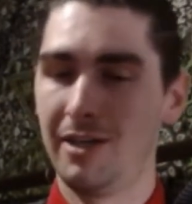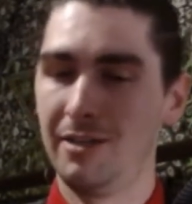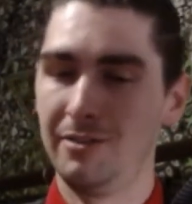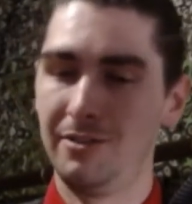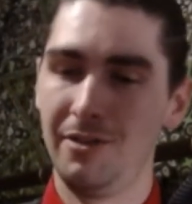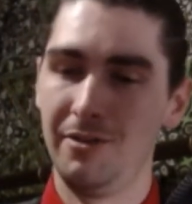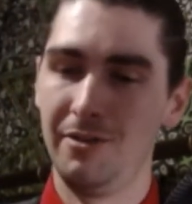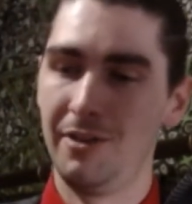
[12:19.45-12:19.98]
I'll
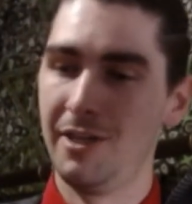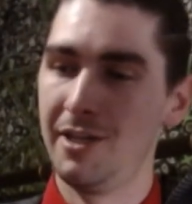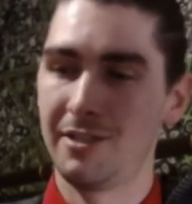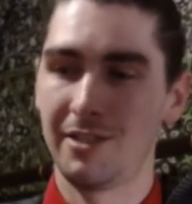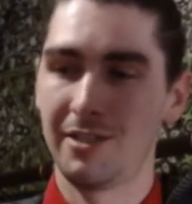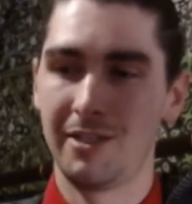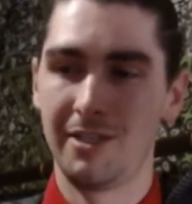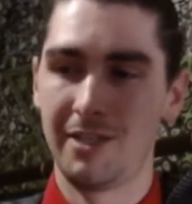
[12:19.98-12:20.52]
do
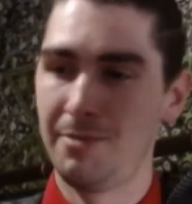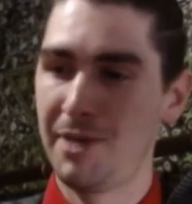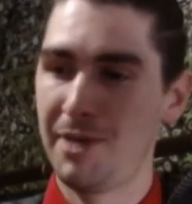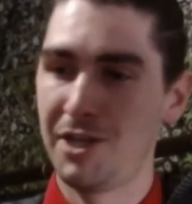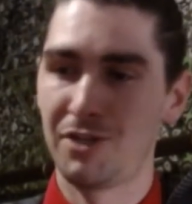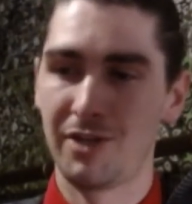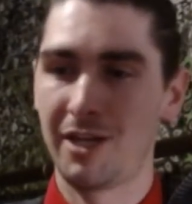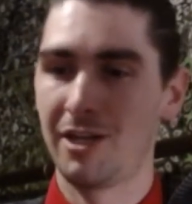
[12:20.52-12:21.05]
this. I'll
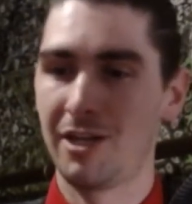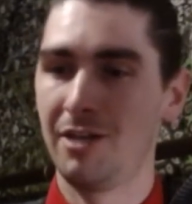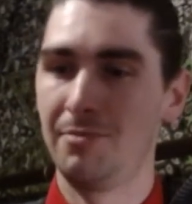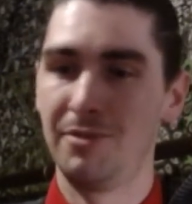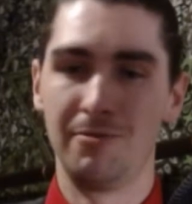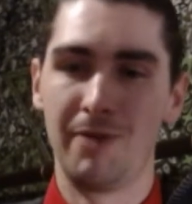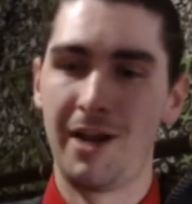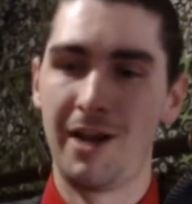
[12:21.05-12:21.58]
make sure I
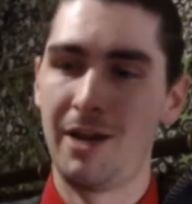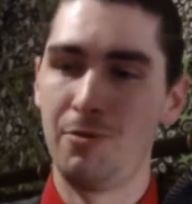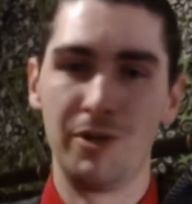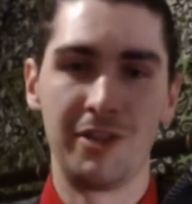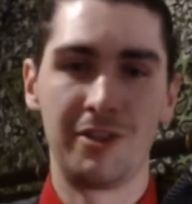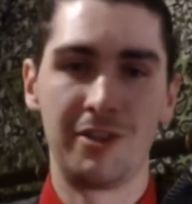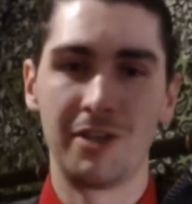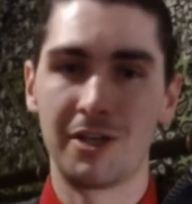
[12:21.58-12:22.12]
come to raid
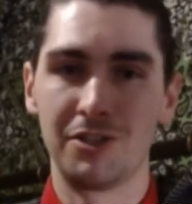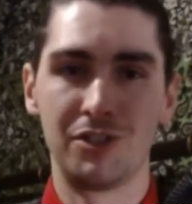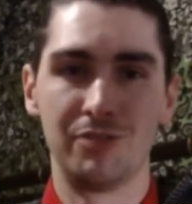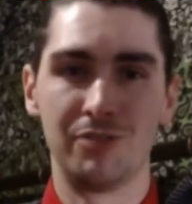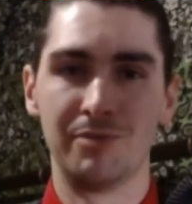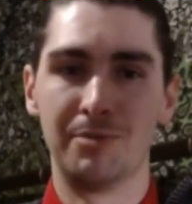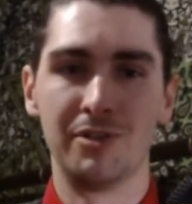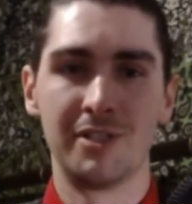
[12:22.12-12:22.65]
with the
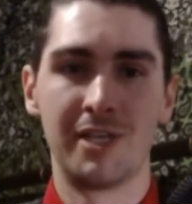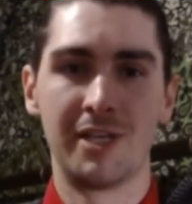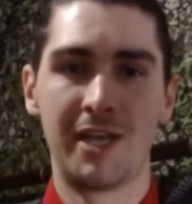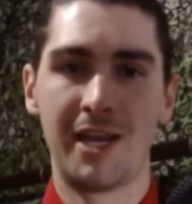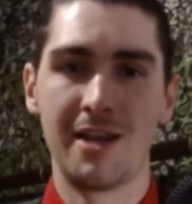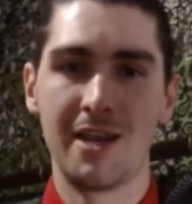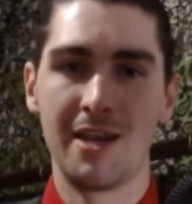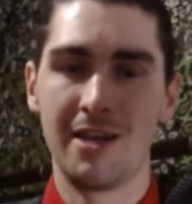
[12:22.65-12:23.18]
consumables that
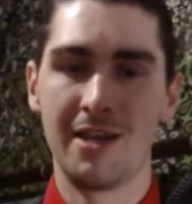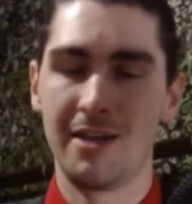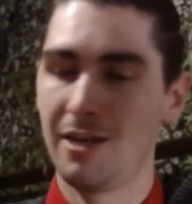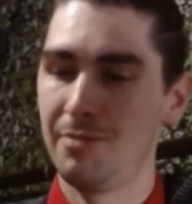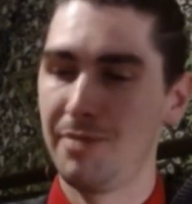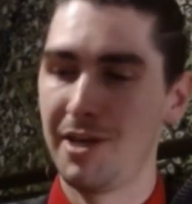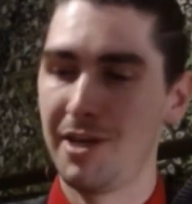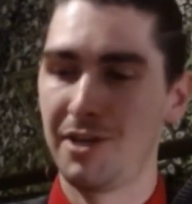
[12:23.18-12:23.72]
I need.
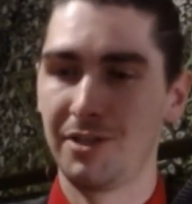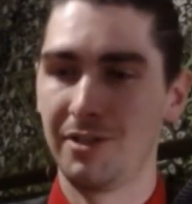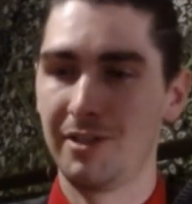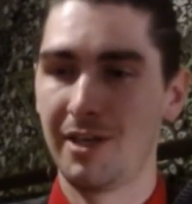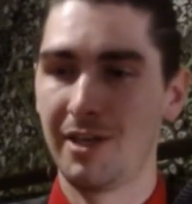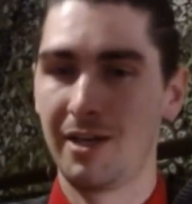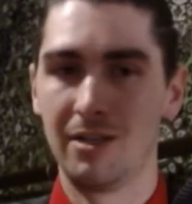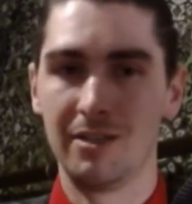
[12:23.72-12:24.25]
And I'll make
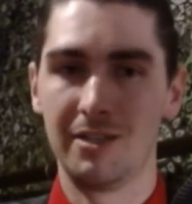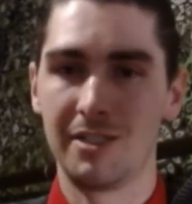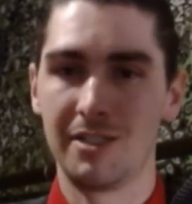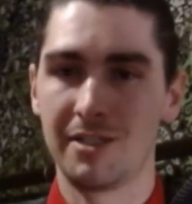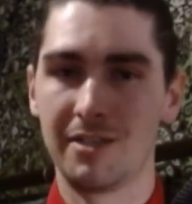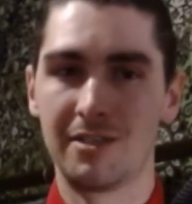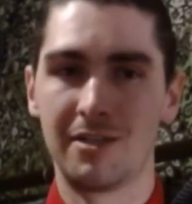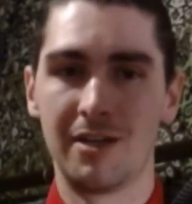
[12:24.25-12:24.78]
sure that all
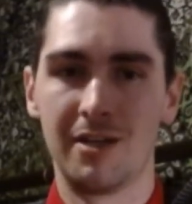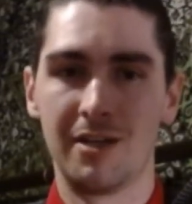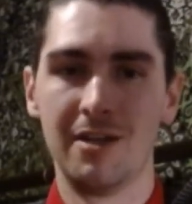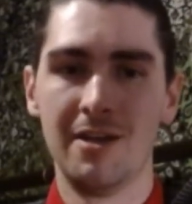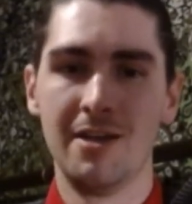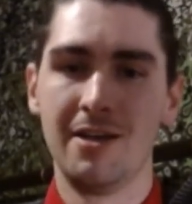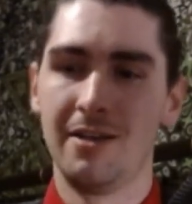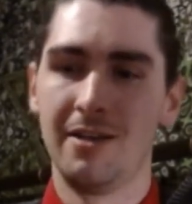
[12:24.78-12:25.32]
this gets done.